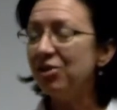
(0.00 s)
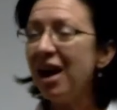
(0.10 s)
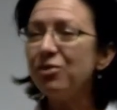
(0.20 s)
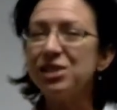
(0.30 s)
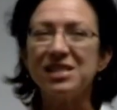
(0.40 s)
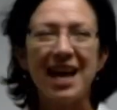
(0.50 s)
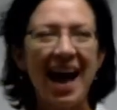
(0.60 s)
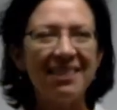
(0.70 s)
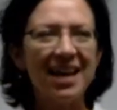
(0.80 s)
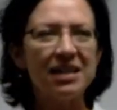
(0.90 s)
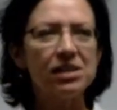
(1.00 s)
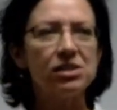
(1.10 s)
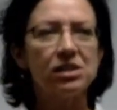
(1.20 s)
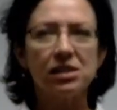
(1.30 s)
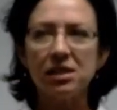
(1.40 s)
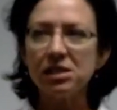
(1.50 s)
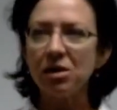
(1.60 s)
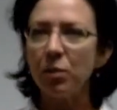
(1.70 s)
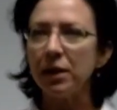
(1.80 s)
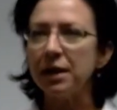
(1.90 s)
You know how sad that is to see
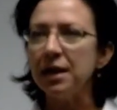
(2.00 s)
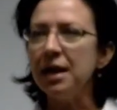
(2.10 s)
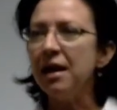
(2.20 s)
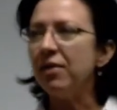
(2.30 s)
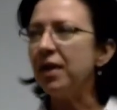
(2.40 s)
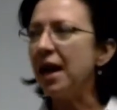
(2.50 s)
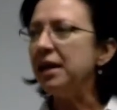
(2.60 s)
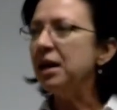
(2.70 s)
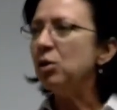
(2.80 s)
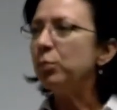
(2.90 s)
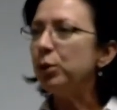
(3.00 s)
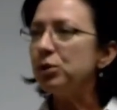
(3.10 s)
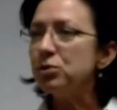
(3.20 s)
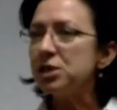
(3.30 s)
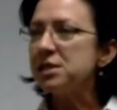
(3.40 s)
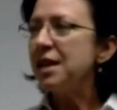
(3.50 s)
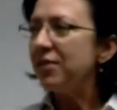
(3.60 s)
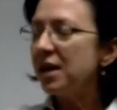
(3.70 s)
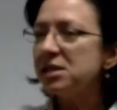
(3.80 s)
somebody that produces,